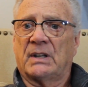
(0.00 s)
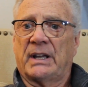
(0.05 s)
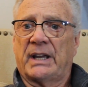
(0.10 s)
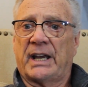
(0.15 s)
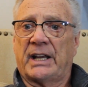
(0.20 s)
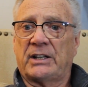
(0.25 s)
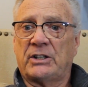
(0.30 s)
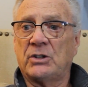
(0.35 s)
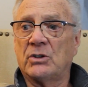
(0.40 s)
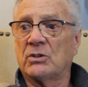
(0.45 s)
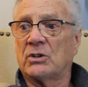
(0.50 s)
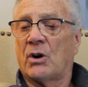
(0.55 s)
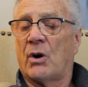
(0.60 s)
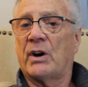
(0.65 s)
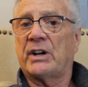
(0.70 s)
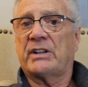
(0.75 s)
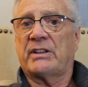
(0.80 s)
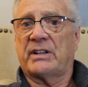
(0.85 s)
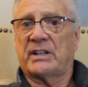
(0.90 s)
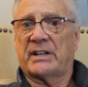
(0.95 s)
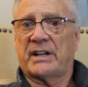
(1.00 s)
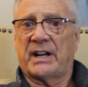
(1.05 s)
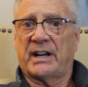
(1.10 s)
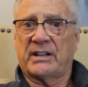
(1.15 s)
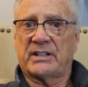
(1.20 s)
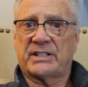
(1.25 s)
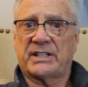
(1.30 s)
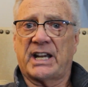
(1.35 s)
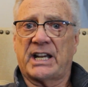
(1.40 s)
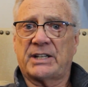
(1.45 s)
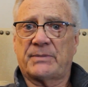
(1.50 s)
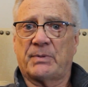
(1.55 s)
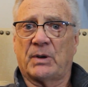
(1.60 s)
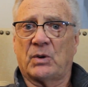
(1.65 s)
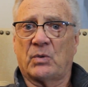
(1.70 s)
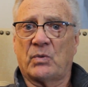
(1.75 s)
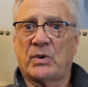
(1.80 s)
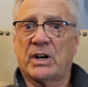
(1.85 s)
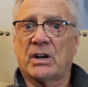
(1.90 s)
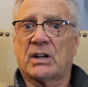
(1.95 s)
And you going to the United States,
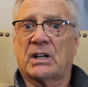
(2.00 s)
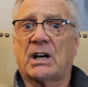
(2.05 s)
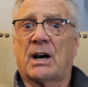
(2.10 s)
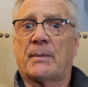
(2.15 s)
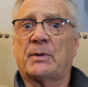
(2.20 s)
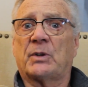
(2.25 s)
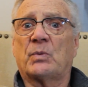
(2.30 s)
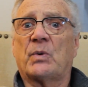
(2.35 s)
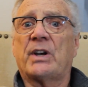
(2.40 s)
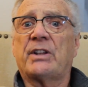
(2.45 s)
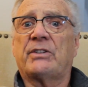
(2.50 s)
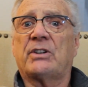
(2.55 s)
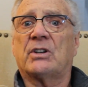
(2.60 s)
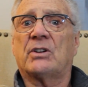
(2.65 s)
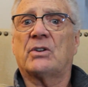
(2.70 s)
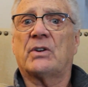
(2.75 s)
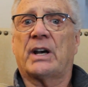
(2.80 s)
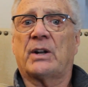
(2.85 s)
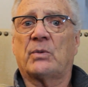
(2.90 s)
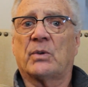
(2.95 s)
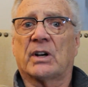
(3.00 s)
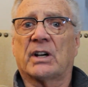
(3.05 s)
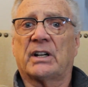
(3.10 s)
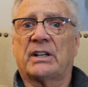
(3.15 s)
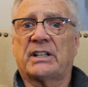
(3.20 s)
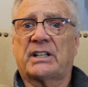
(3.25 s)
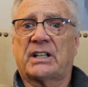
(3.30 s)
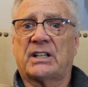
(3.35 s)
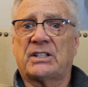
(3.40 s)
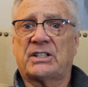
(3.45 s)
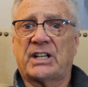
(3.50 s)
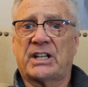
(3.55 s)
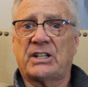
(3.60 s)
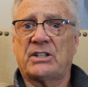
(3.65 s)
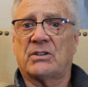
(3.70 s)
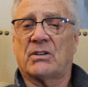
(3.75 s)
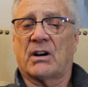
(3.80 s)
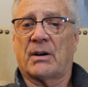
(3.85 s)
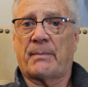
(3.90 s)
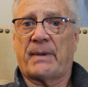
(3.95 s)
but we're coming with you and we're going to
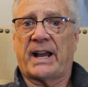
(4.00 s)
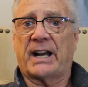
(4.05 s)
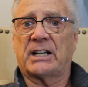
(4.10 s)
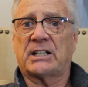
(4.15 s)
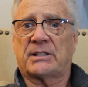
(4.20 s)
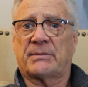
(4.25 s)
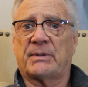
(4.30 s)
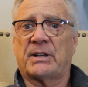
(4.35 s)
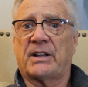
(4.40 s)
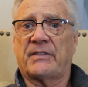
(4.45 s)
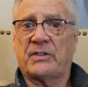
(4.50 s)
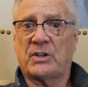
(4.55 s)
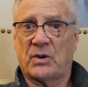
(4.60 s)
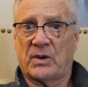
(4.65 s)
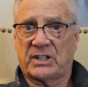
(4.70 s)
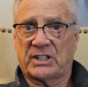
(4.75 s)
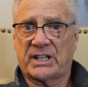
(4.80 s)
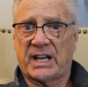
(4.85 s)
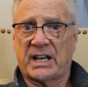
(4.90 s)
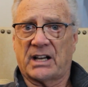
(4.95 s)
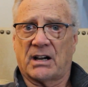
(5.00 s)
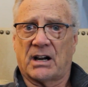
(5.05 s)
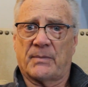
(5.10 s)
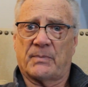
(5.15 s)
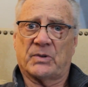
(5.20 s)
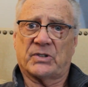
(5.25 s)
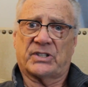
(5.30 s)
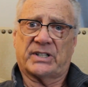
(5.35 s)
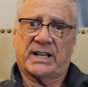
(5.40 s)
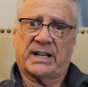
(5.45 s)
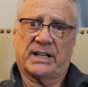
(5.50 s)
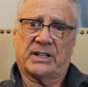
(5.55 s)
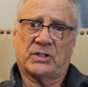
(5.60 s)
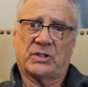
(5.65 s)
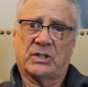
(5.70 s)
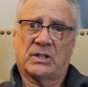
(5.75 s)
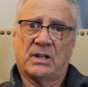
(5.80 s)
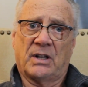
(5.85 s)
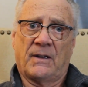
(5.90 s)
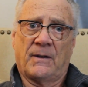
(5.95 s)
continue our management of you and take our
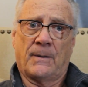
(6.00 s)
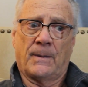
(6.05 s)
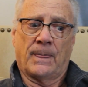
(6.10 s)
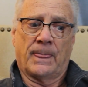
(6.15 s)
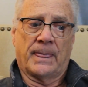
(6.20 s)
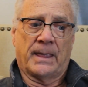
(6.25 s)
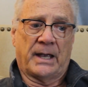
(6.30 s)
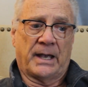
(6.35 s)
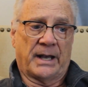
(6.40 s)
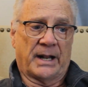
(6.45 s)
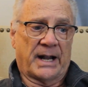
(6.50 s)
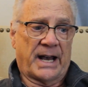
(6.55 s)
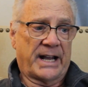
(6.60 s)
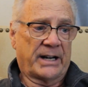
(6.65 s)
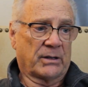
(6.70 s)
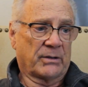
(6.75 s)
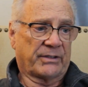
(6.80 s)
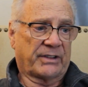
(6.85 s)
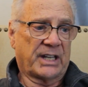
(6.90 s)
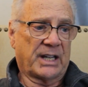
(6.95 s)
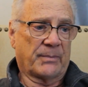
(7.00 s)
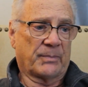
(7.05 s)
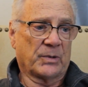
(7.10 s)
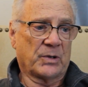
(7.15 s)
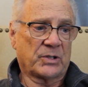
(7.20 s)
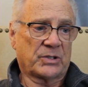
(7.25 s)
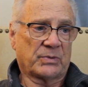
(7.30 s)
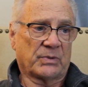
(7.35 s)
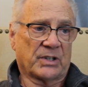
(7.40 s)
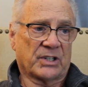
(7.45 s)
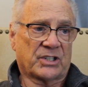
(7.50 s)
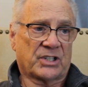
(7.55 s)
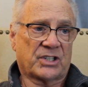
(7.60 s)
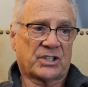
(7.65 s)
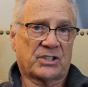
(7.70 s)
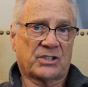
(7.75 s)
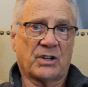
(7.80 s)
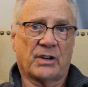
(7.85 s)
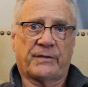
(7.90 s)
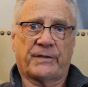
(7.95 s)
percentage. And I don't think Bruce would have
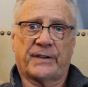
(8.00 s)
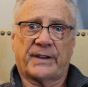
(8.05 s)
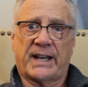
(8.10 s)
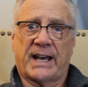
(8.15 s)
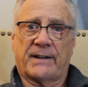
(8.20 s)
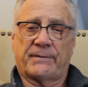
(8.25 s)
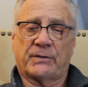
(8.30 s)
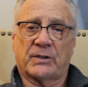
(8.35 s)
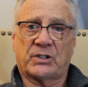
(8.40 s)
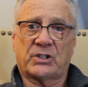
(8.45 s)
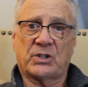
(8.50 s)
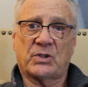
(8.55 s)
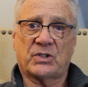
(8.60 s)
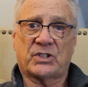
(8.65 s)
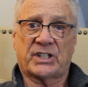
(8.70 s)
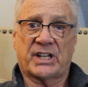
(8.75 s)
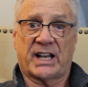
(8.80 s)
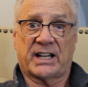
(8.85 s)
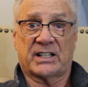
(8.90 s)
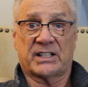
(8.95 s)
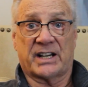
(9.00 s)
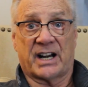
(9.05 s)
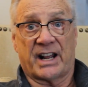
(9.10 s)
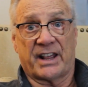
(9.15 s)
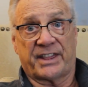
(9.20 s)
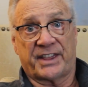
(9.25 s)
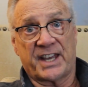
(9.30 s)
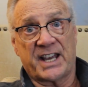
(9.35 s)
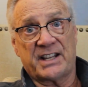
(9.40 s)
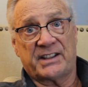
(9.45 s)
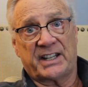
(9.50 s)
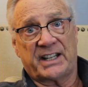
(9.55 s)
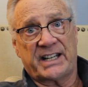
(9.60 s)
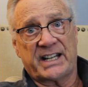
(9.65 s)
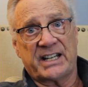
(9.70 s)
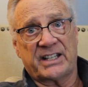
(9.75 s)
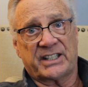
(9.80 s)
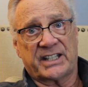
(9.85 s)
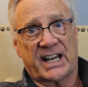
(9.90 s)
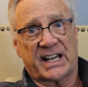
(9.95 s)
stood for that for 2 seconds. And I think that
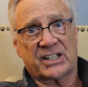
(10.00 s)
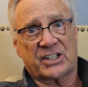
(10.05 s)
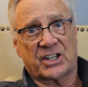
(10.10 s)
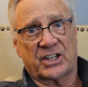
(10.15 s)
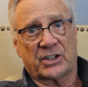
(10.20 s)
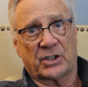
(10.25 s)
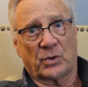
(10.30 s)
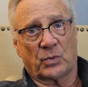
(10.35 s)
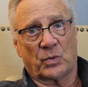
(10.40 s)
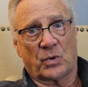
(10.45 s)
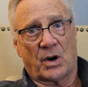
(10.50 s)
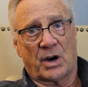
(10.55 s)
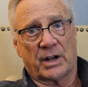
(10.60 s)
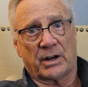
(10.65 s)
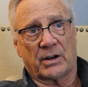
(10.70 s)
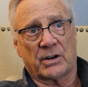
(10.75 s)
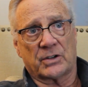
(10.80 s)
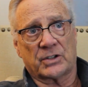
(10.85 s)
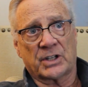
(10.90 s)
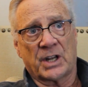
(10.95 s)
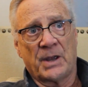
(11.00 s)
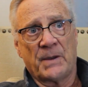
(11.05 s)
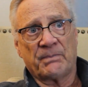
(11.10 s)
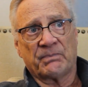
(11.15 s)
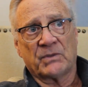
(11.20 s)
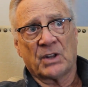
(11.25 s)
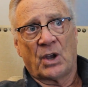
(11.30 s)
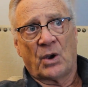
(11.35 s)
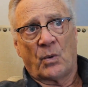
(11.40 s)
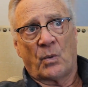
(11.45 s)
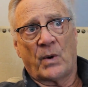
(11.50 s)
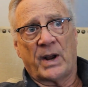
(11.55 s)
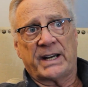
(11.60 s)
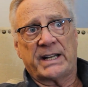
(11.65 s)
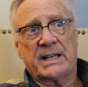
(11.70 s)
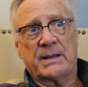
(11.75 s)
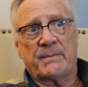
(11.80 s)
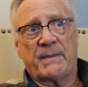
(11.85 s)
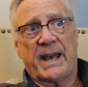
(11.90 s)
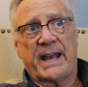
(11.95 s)
he tested the waters when
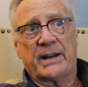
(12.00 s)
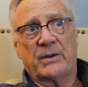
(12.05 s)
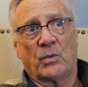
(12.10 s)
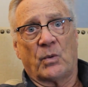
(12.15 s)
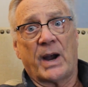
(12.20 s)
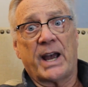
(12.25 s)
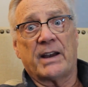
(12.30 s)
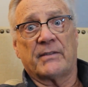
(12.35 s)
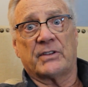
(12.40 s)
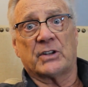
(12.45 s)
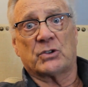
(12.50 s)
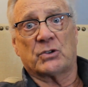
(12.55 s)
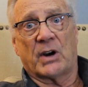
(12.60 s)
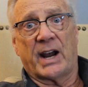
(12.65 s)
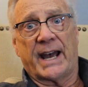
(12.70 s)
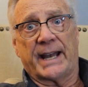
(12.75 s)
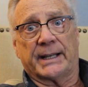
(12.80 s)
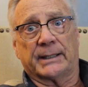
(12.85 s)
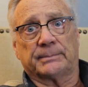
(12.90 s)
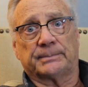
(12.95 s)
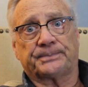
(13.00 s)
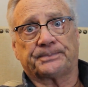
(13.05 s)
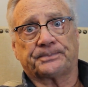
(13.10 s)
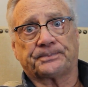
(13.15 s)
he made Way of the Dragon.